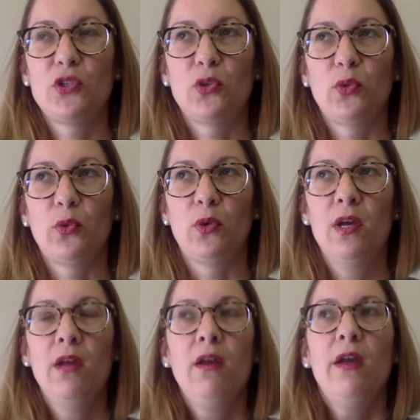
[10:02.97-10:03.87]
to
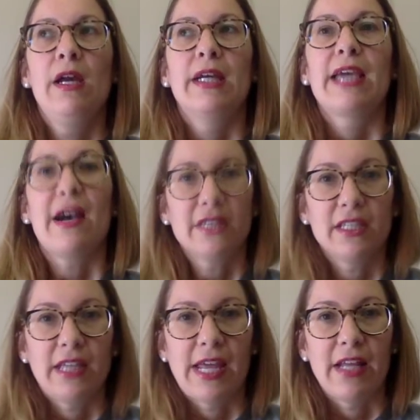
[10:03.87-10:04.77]

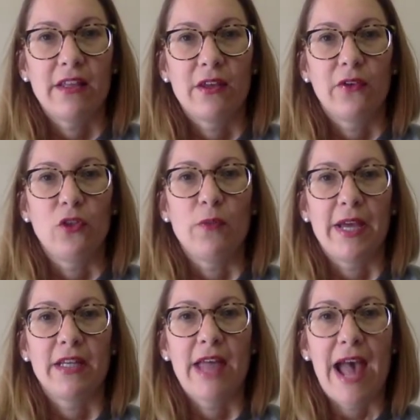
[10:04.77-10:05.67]
calculate, though you
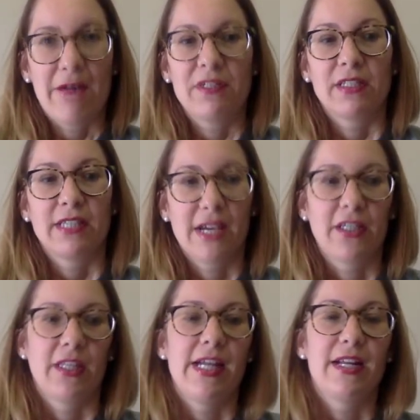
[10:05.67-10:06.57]
might have to
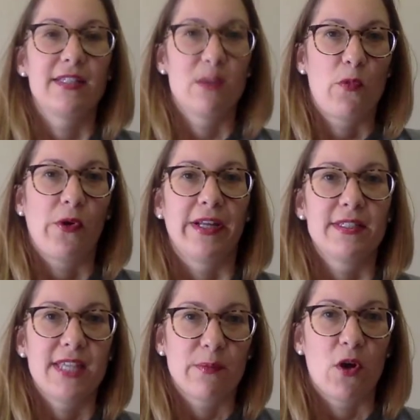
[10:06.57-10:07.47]
calculate it at some point,
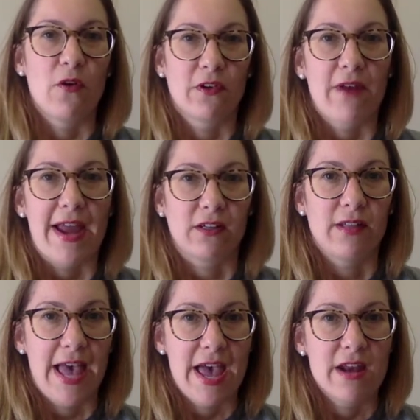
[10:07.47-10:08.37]
sigma over radical
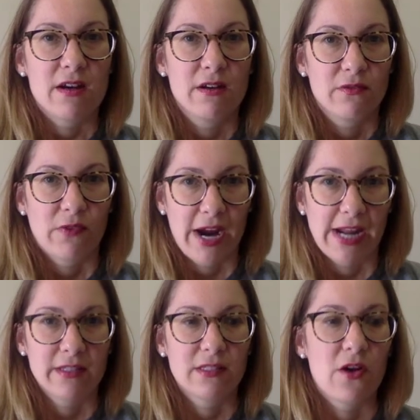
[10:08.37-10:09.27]
n,
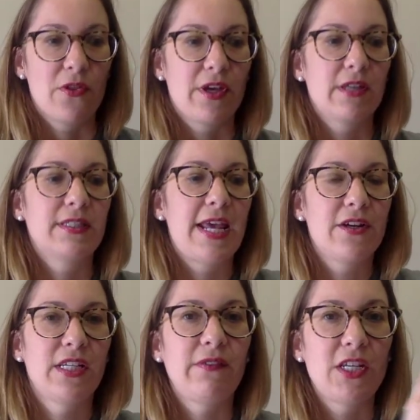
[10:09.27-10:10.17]
right? So the
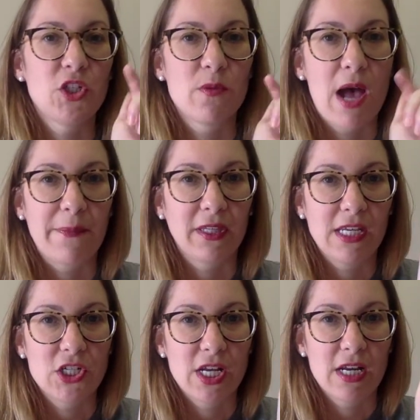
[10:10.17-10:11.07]
standard deviation of
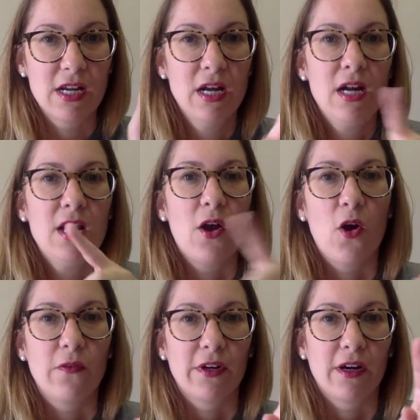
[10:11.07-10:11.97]
population
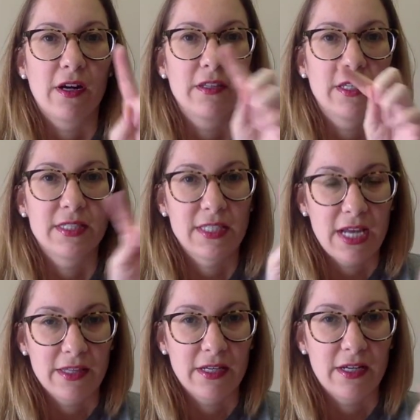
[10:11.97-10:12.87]
over the,
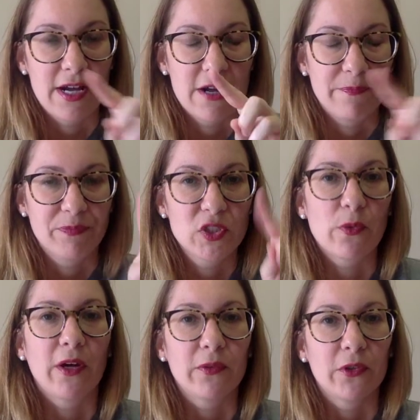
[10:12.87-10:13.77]
the um,
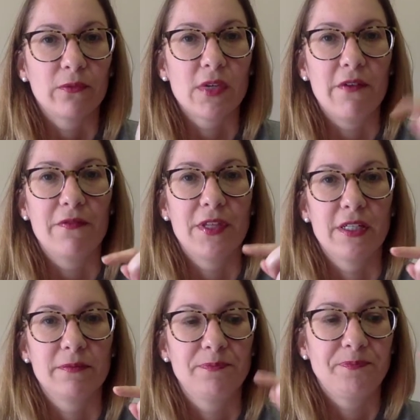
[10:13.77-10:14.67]
square root of
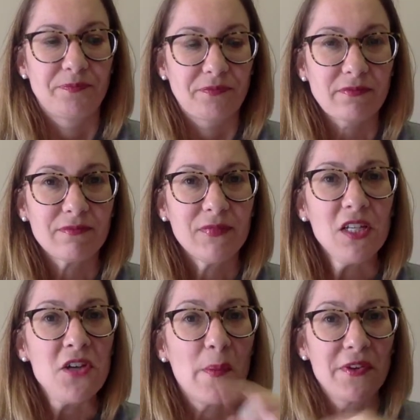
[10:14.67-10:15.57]
the
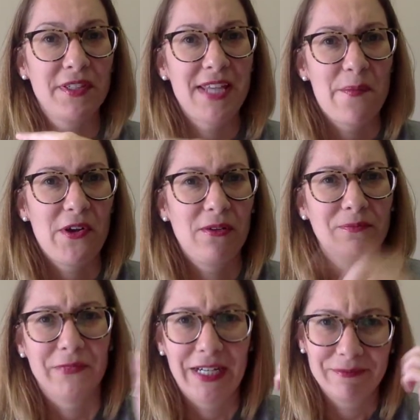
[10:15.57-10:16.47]
number in the sample,
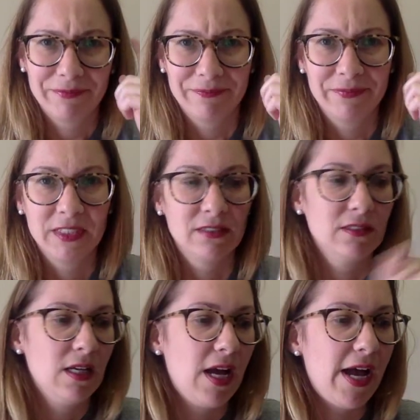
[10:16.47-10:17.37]
right?
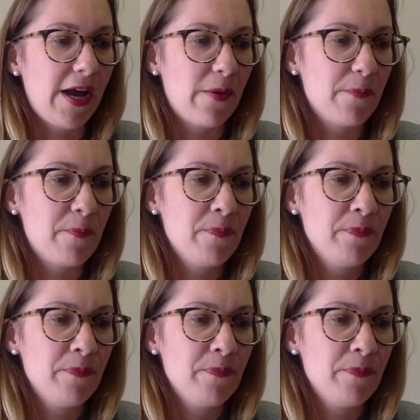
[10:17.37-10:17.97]
Um,